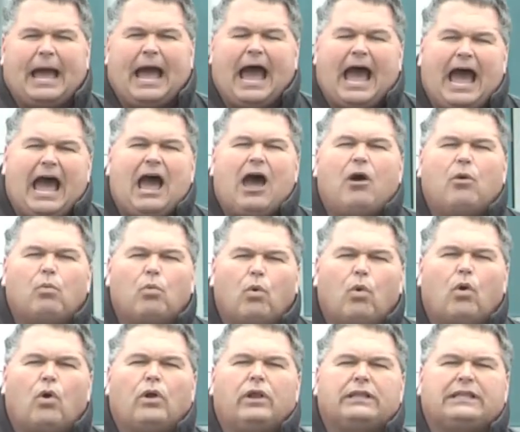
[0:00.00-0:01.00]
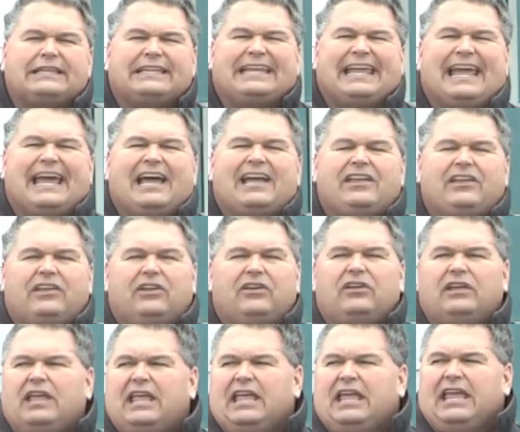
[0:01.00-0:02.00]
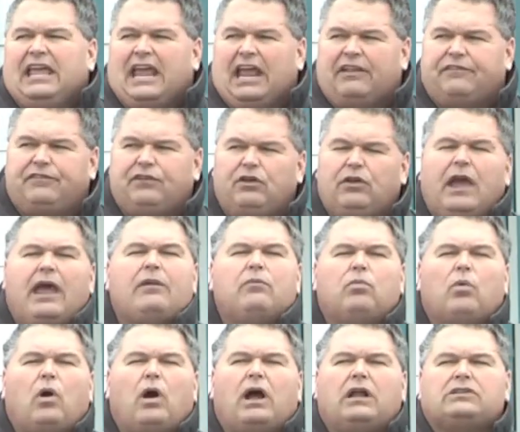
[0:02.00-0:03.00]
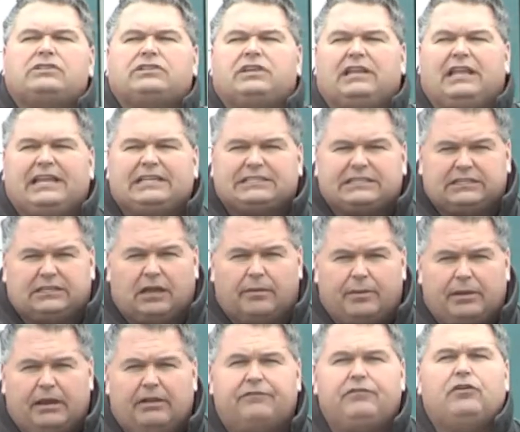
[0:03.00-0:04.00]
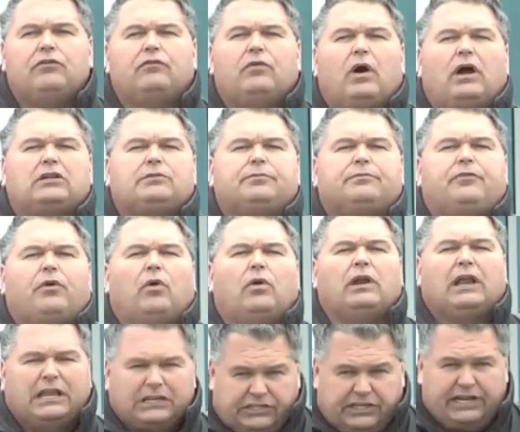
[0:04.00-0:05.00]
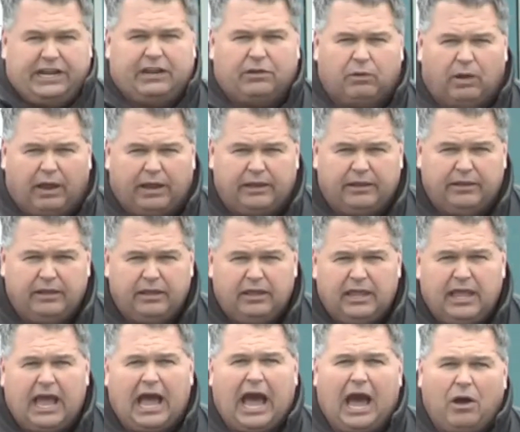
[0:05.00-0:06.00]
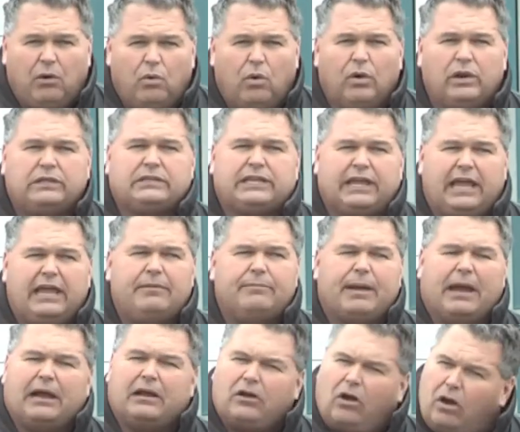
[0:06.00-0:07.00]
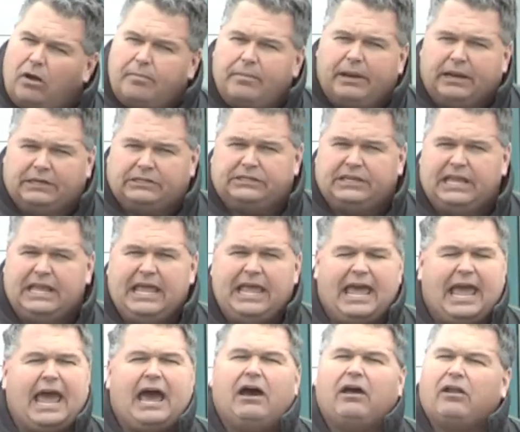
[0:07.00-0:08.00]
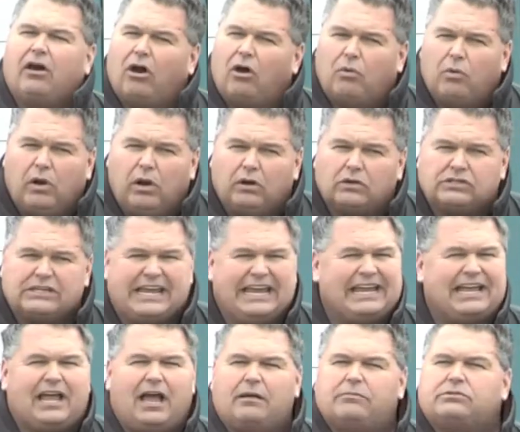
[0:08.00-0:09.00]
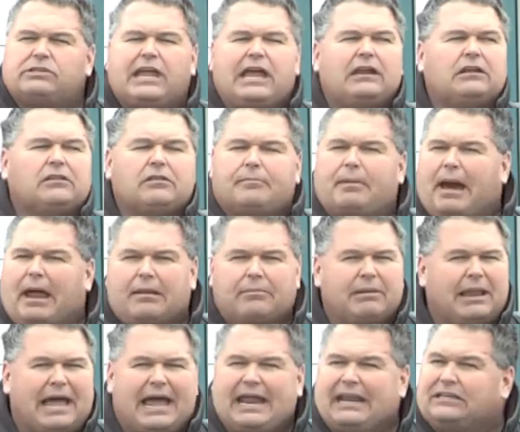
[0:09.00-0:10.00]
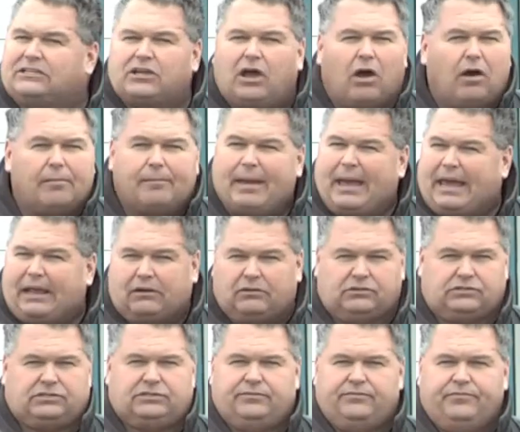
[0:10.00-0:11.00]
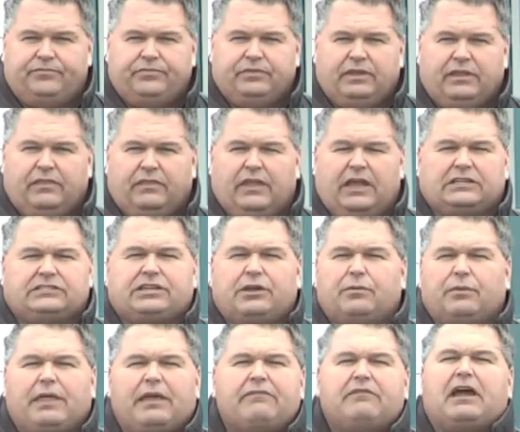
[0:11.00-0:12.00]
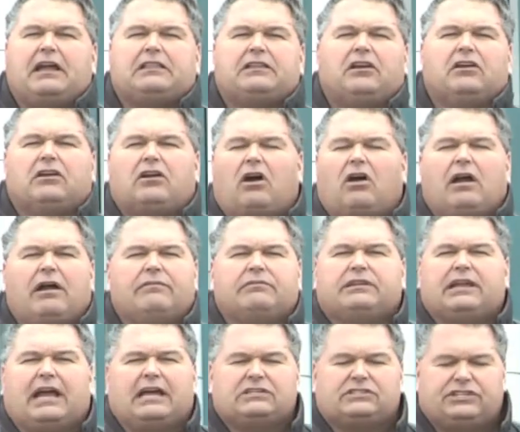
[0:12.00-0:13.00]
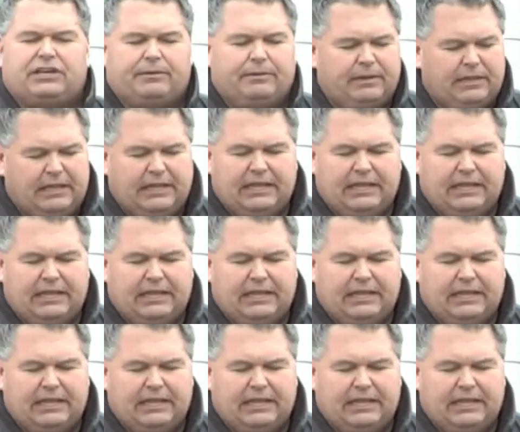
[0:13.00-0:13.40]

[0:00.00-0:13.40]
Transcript: I want to tell you, and if you hadn't watched, listen to me. If you've watched before, listen anyway. I want to tell you about car business, how it all works. It comes down to the bottom line is all that matters. They say, well, they've got their car advertised cheap.